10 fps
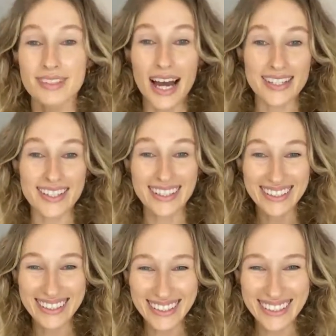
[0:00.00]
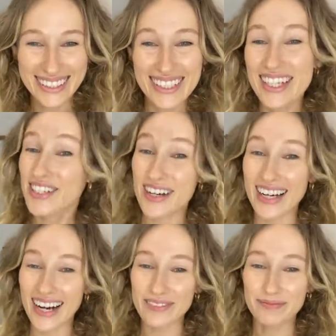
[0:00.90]
nice.
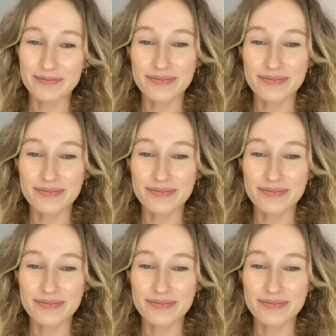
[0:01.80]
Try it out.